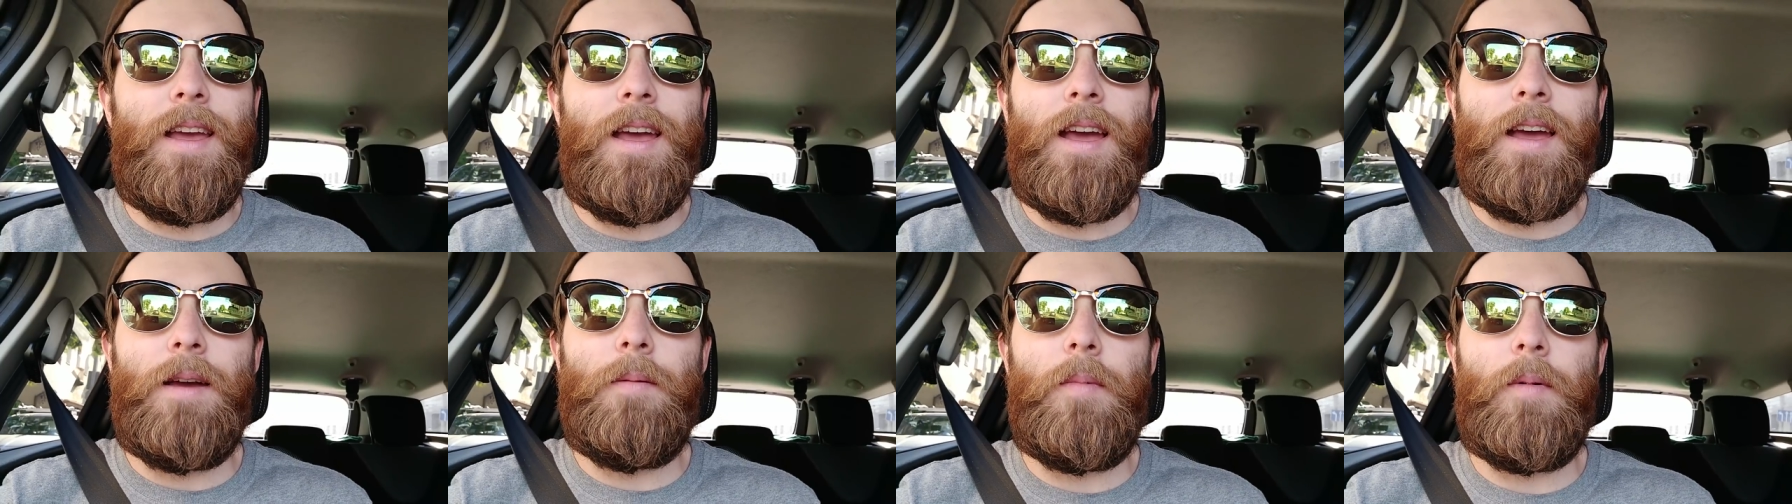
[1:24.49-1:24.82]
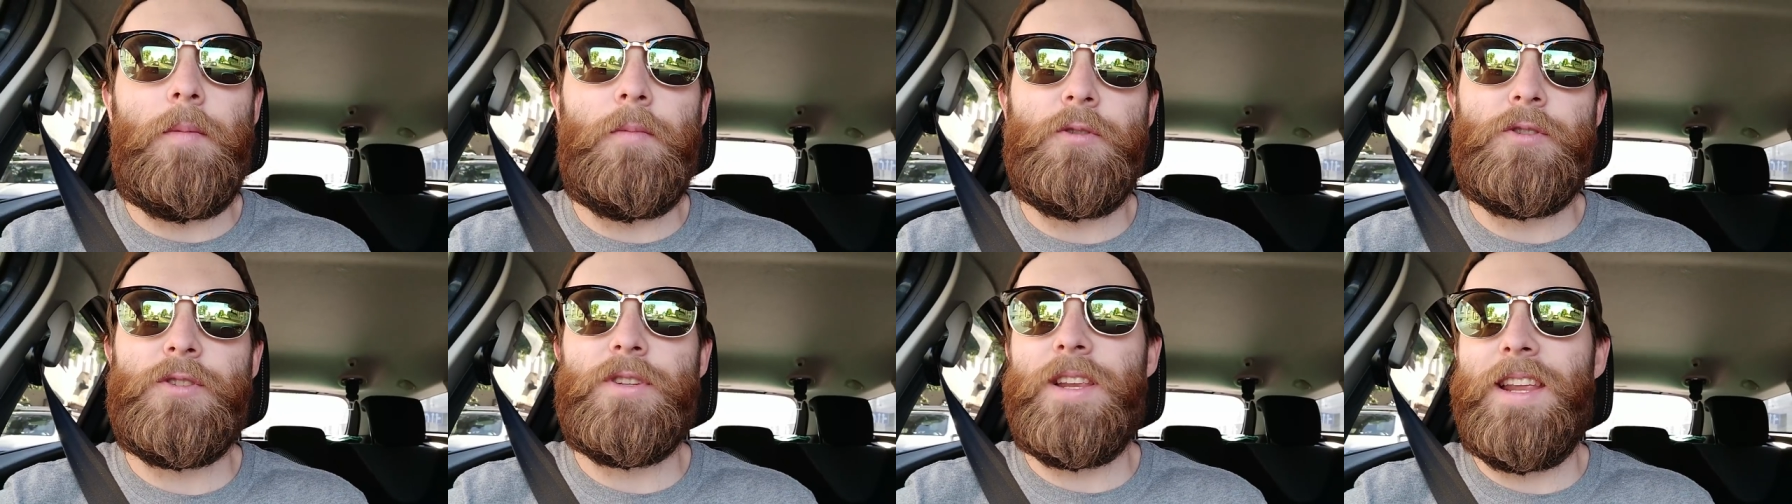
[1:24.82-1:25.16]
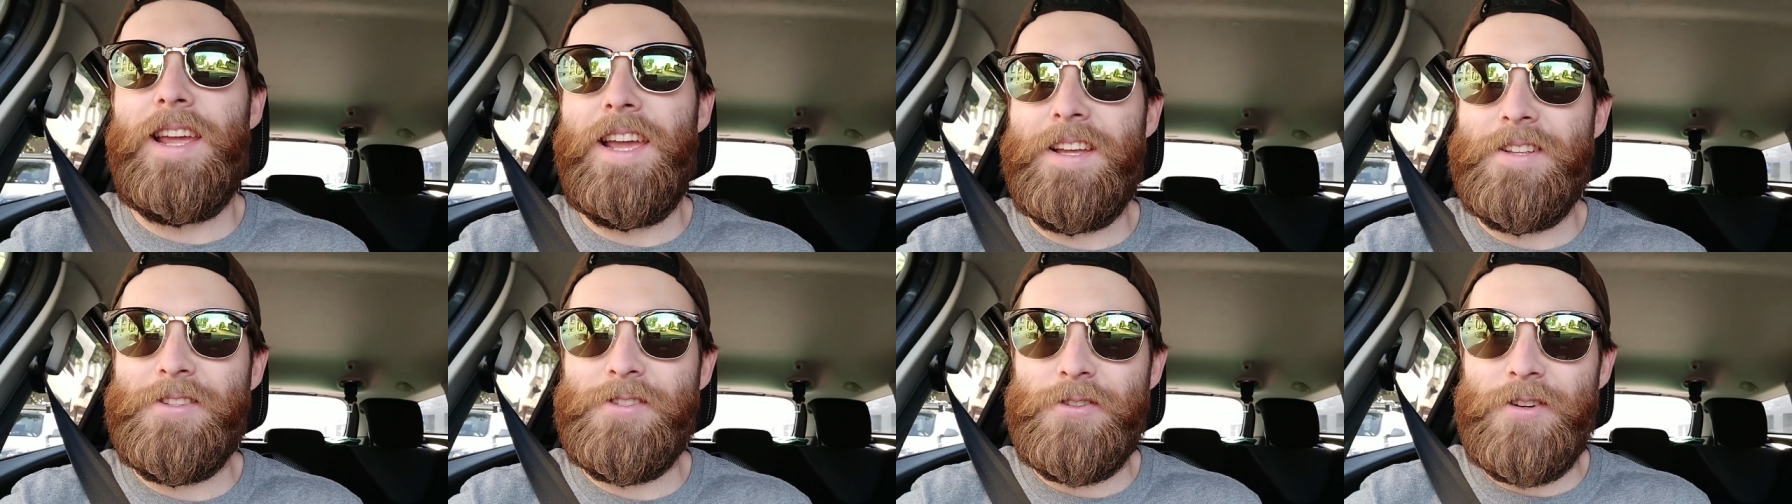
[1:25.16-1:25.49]
um, and we're just
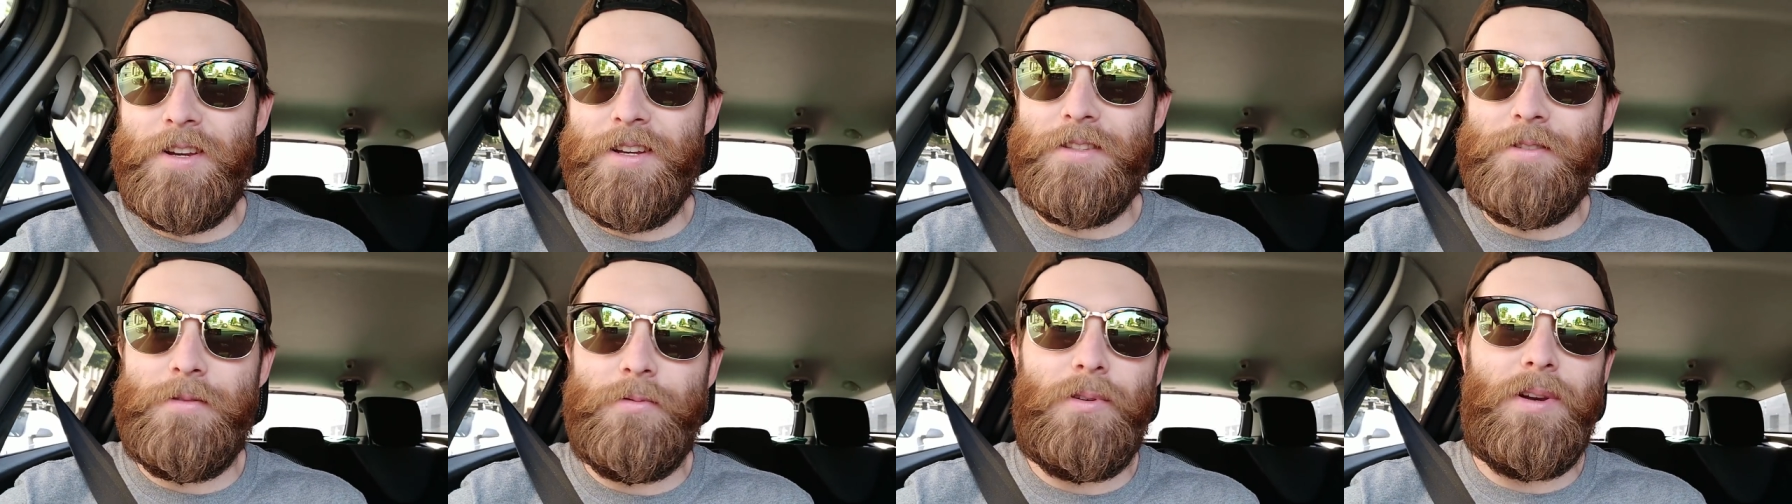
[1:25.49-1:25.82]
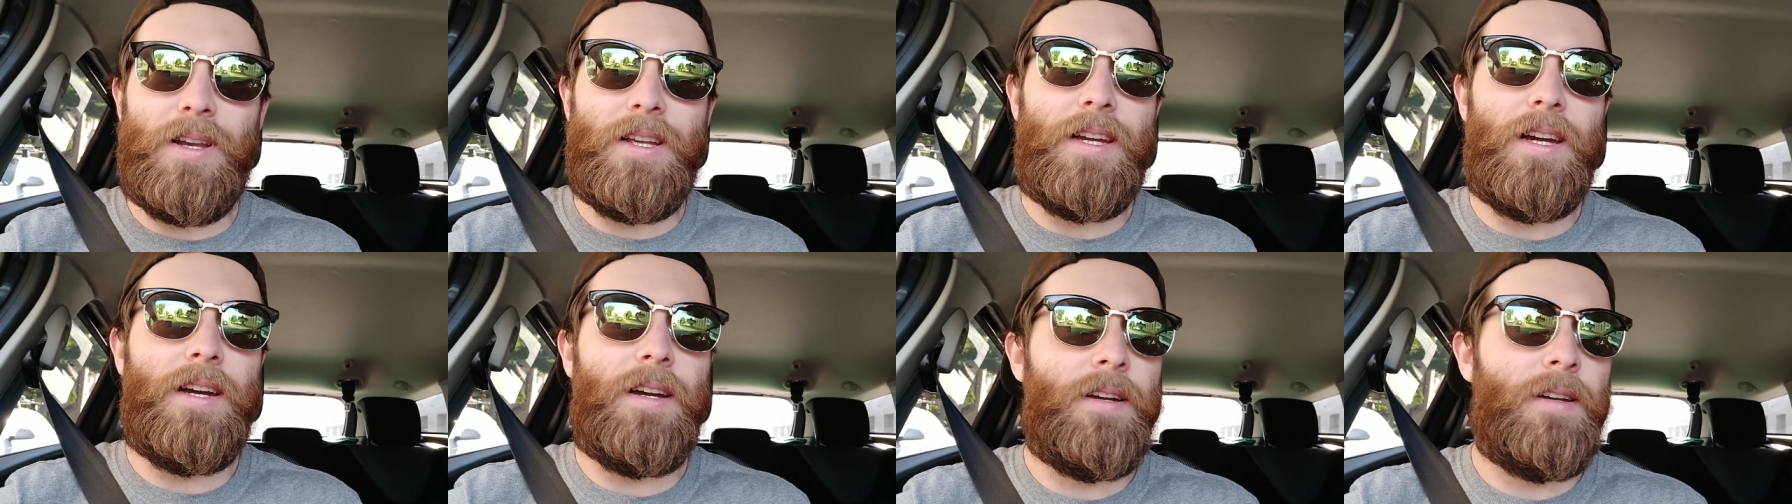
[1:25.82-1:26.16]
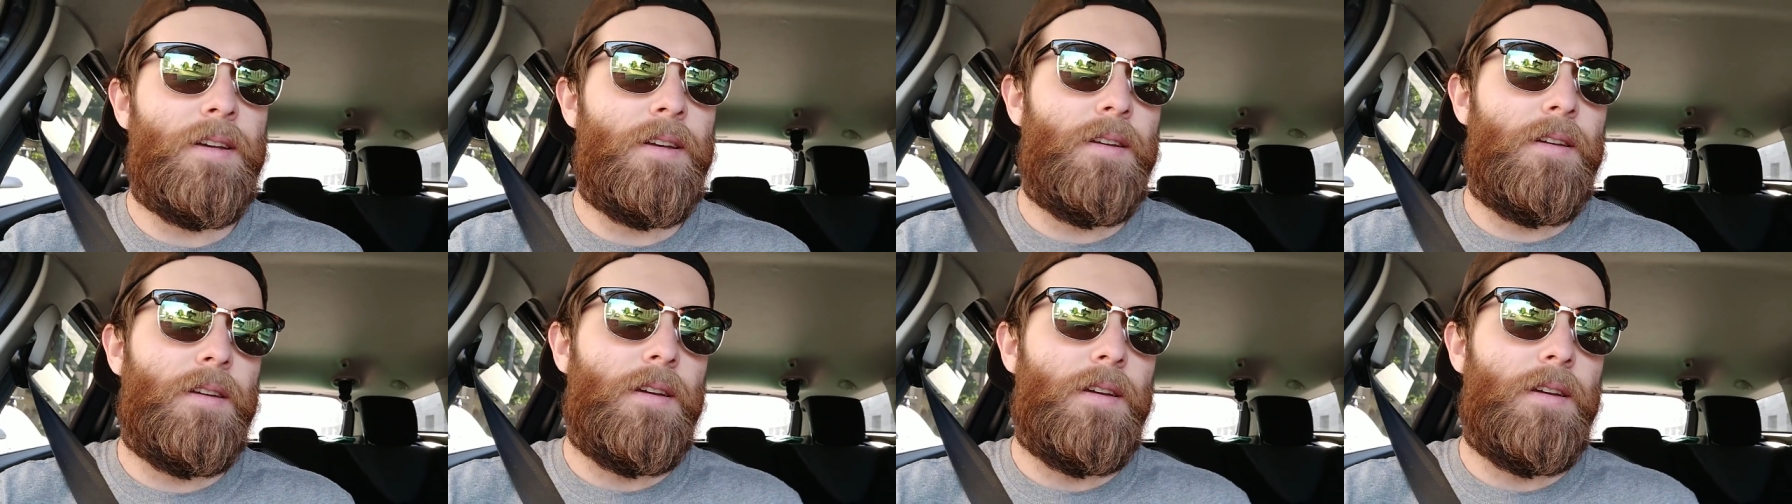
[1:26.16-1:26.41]
going to head straight to Riga.